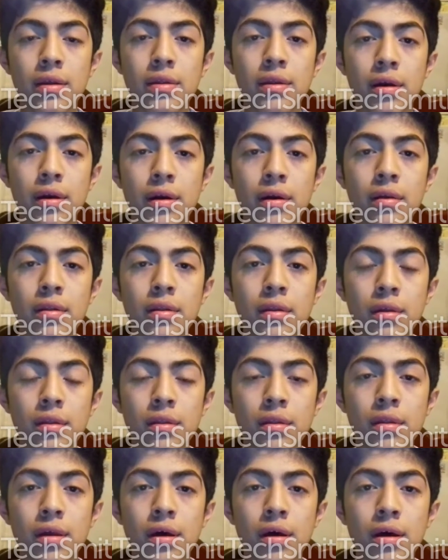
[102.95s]
Earth
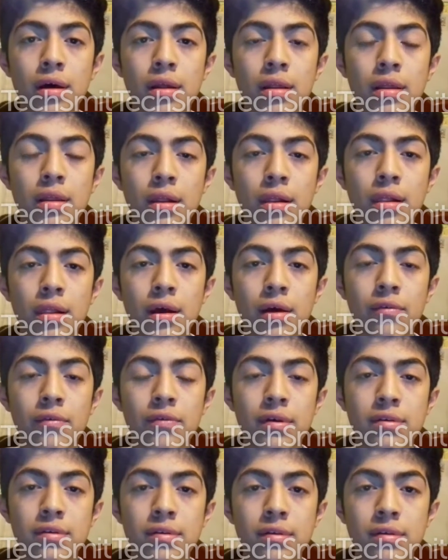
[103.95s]
that
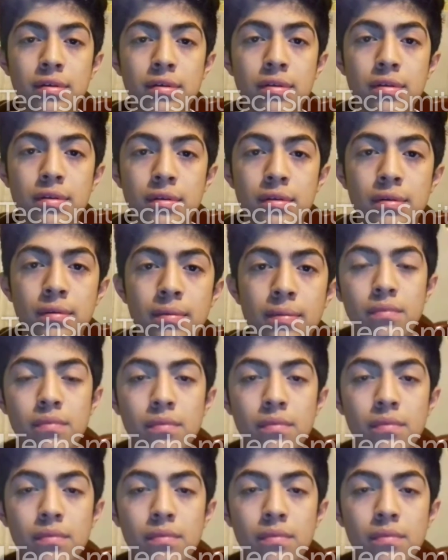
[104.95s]
life exists.